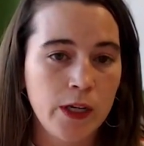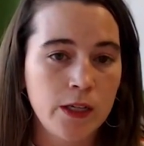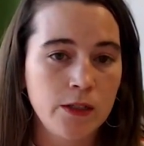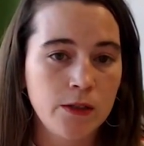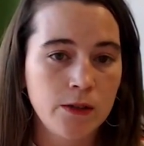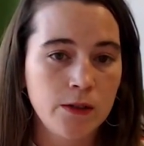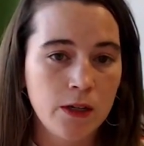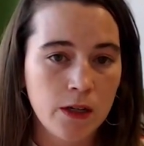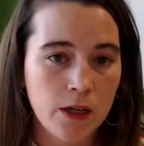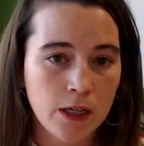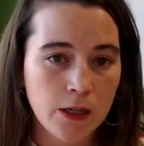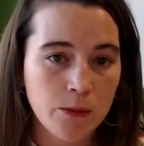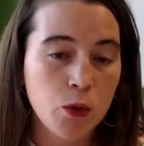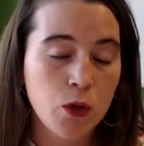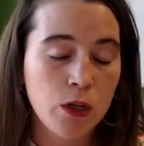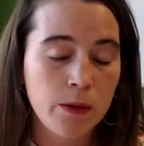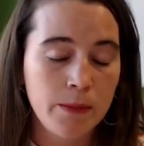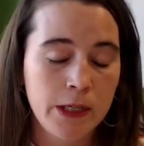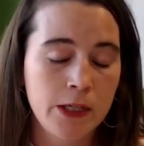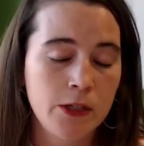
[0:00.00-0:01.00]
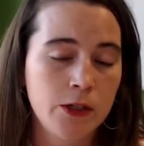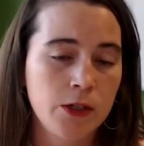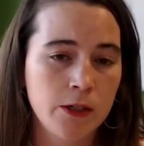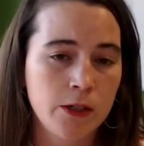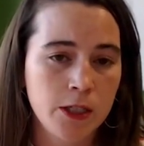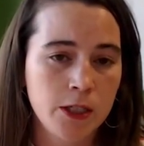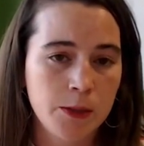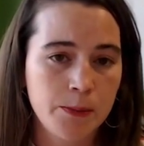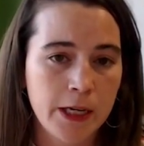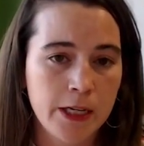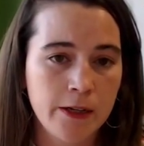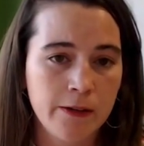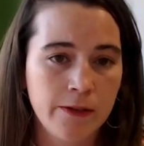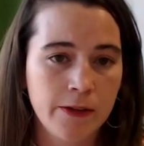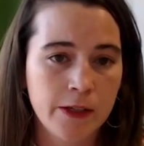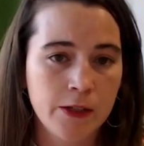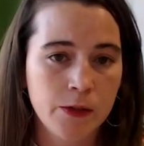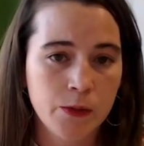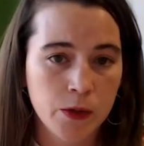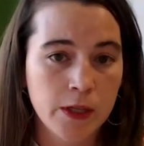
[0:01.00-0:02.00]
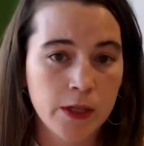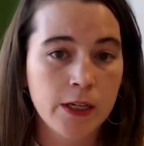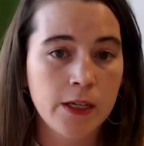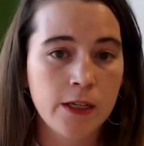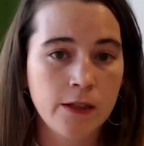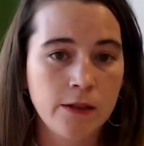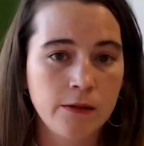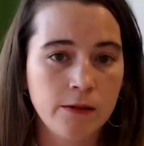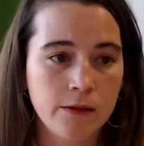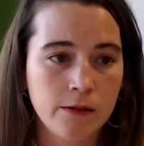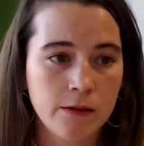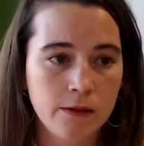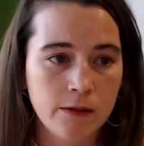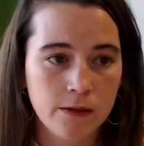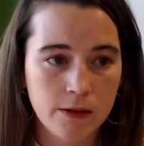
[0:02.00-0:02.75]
when unemployment insurance benefits were then